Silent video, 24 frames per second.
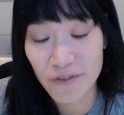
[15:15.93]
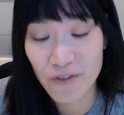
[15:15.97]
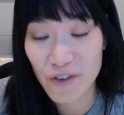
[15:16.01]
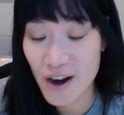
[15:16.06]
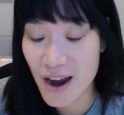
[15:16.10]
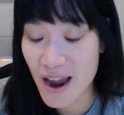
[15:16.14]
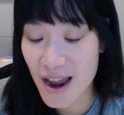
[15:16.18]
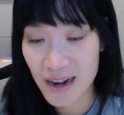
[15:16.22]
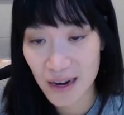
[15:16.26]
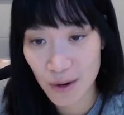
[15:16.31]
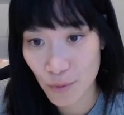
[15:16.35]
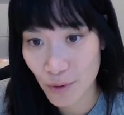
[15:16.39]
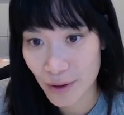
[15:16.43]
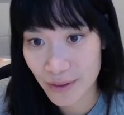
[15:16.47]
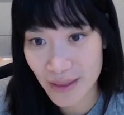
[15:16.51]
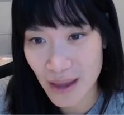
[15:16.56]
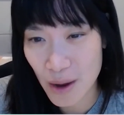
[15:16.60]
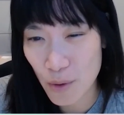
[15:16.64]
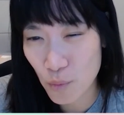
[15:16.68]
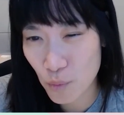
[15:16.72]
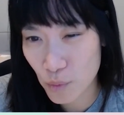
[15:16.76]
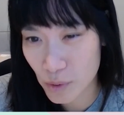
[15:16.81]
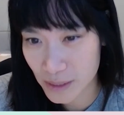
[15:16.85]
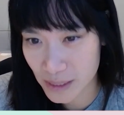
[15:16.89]
for anyone
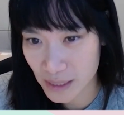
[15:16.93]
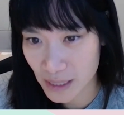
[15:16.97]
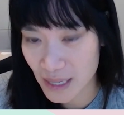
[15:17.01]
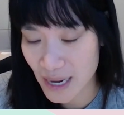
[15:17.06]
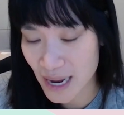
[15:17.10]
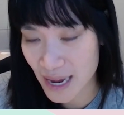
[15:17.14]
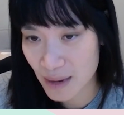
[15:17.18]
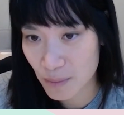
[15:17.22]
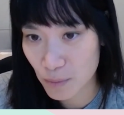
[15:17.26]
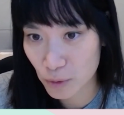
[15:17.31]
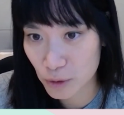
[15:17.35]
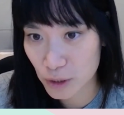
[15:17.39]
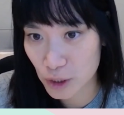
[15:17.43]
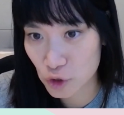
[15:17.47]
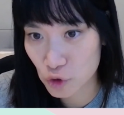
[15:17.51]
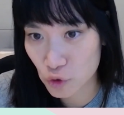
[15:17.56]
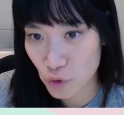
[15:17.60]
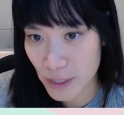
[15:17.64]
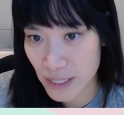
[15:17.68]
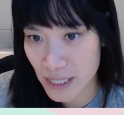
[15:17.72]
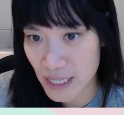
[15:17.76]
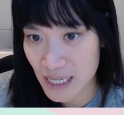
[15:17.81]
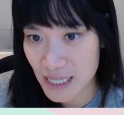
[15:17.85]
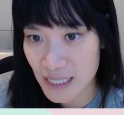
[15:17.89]
that wasn't able to
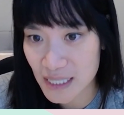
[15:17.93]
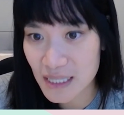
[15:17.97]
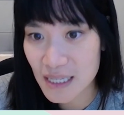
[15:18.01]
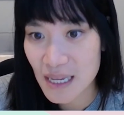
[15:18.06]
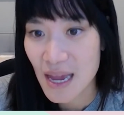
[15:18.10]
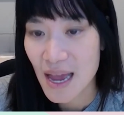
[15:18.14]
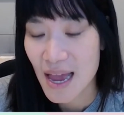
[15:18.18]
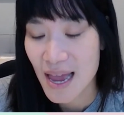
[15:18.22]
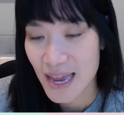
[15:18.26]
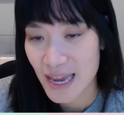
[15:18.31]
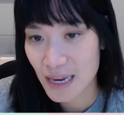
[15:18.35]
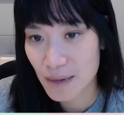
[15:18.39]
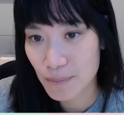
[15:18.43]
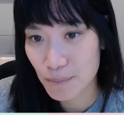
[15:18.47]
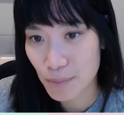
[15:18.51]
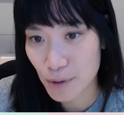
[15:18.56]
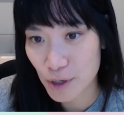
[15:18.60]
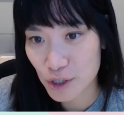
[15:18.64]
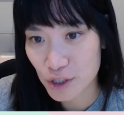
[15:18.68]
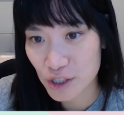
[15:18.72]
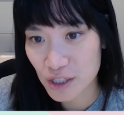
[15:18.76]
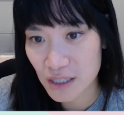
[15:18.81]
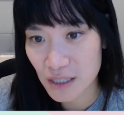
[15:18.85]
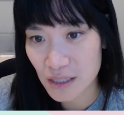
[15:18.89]
join us in
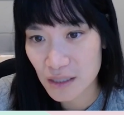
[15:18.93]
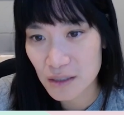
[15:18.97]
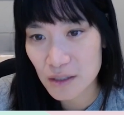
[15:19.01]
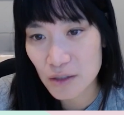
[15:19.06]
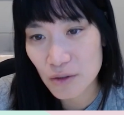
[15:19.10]
person.